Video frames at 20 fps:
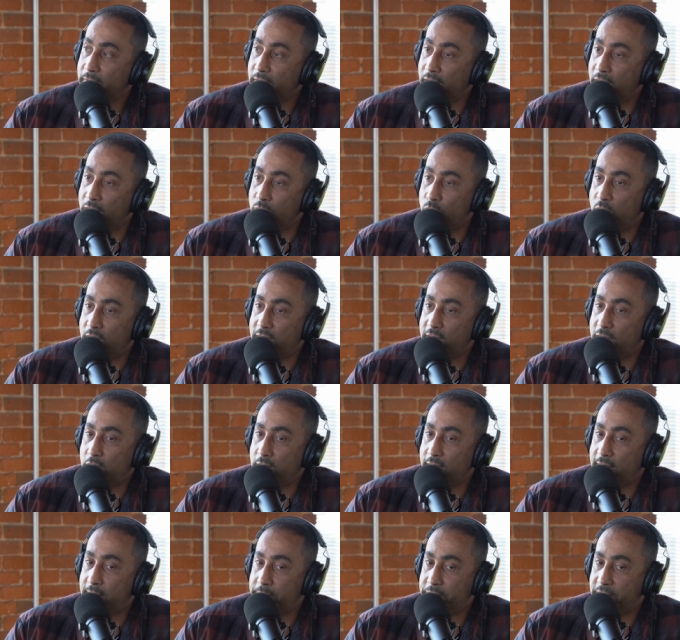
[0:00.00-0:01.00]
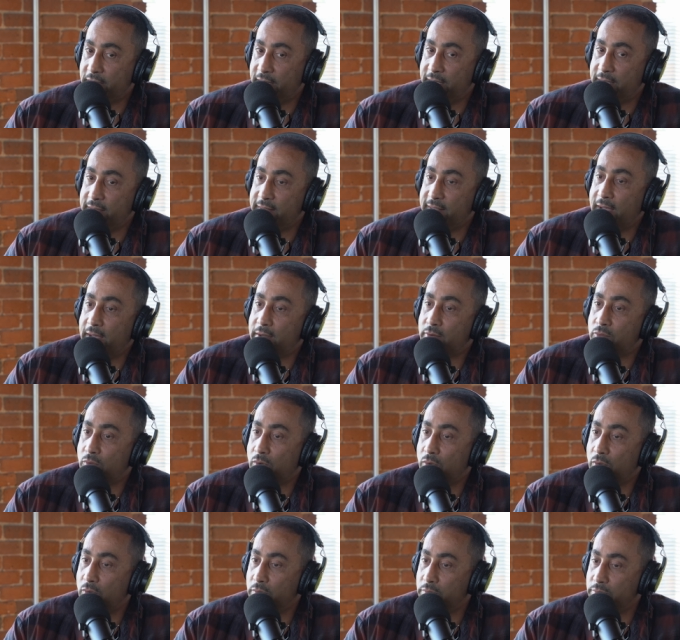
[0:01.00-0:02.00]
And why don't I play that
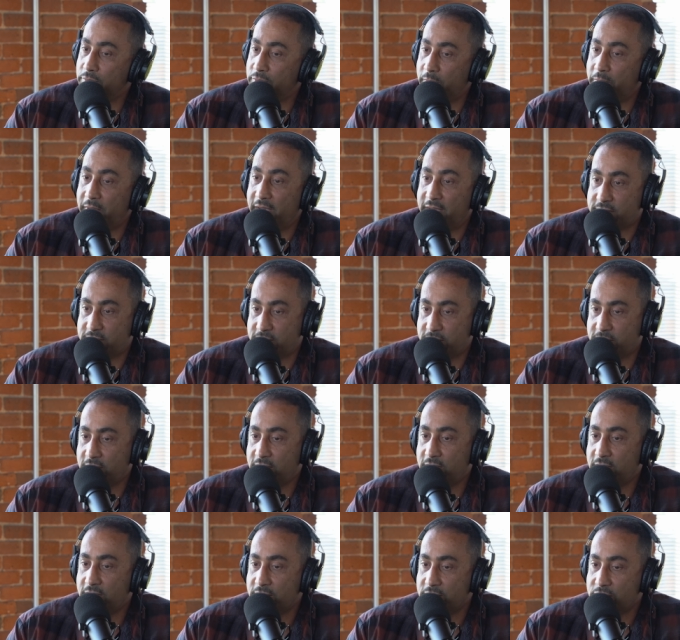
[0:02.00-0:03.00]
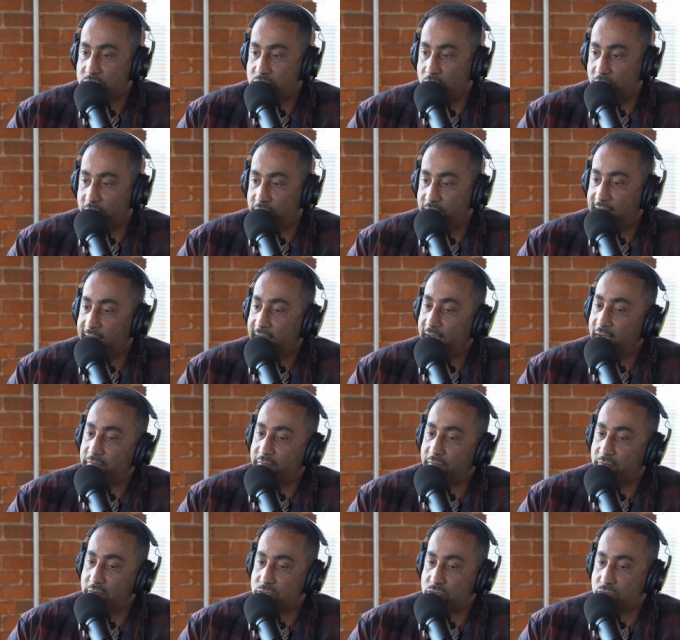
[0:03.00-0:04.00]
role the best? So if I
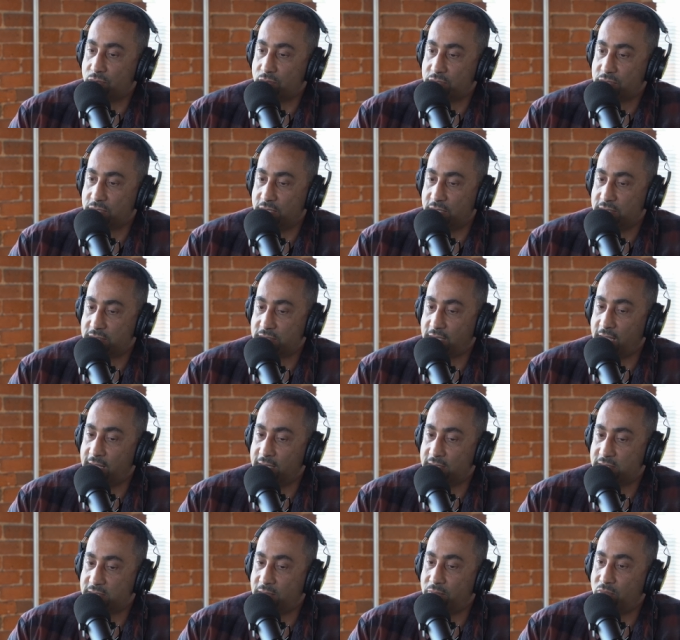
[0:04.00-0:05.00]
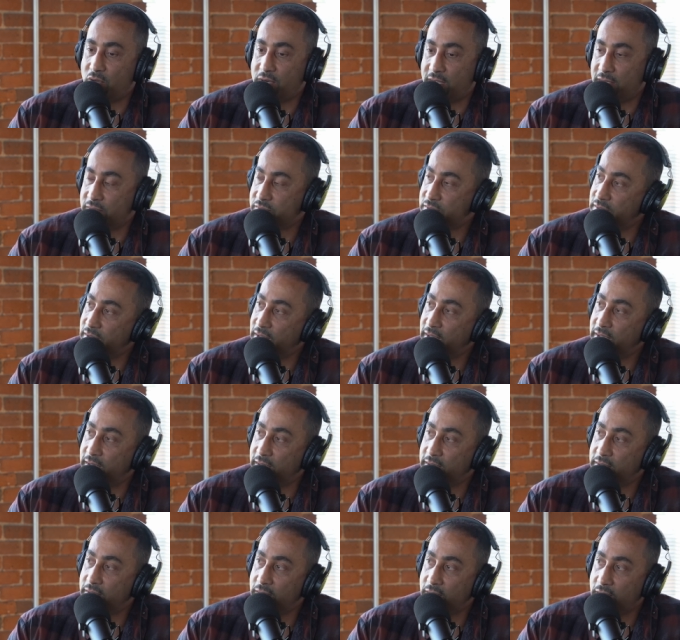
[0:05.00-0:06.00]
have resources and someone else need
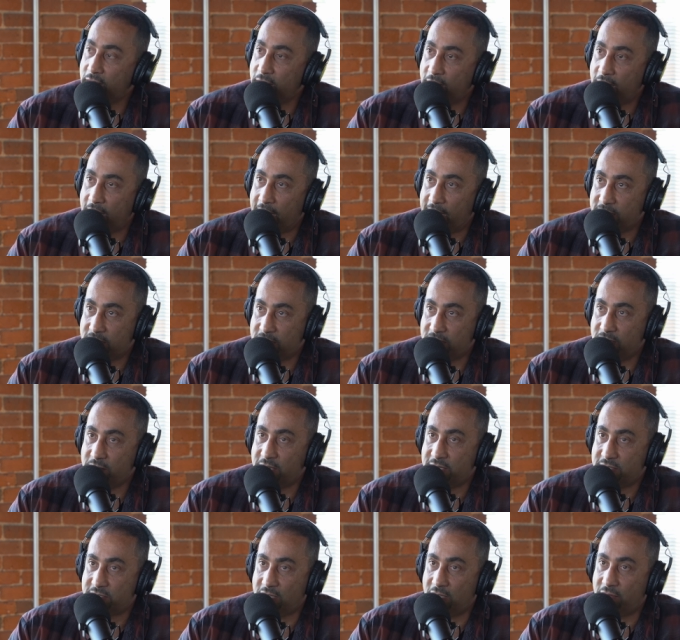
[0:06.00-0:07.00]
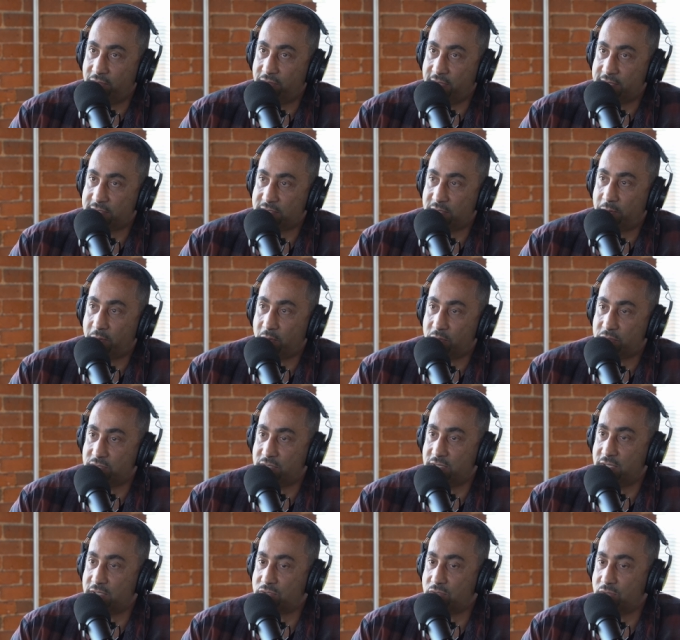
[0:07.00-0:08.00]
it, I see myself as the
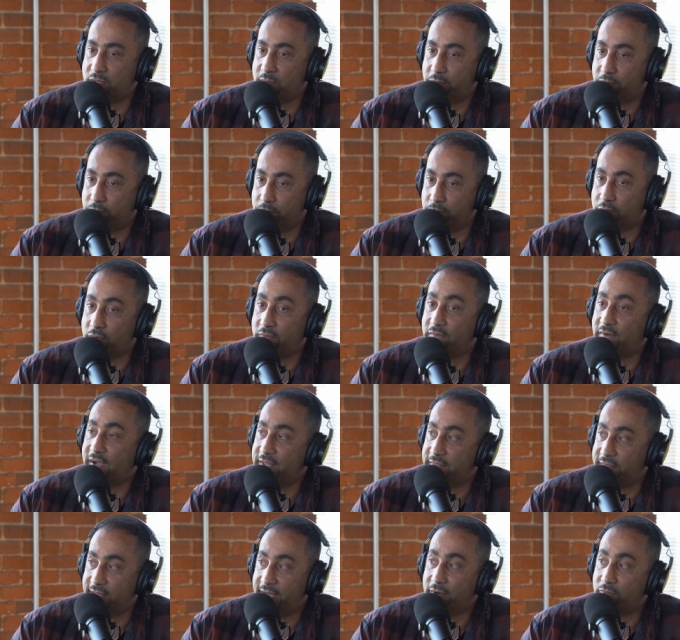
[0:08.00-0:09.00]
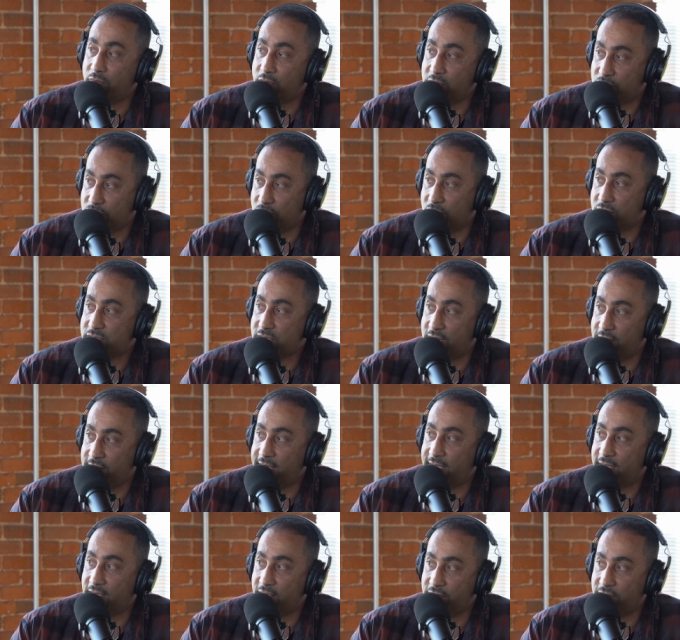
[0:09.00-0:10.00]
person that's going to provide that resource on
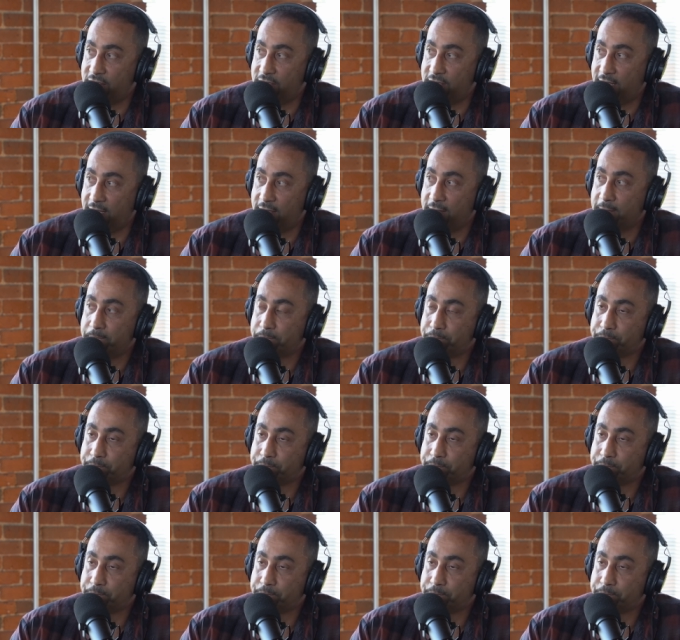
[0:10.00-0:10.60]
that given day.